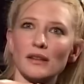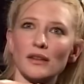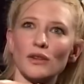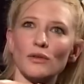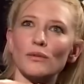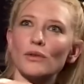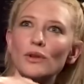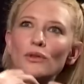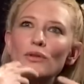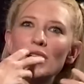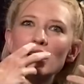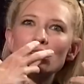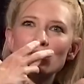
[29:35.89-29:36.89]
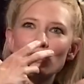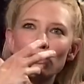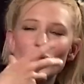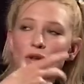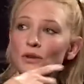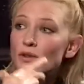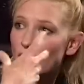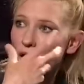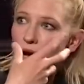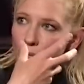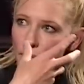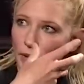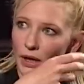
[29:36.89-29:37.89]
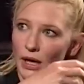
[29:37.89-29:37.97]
you, you need to sort of use it up.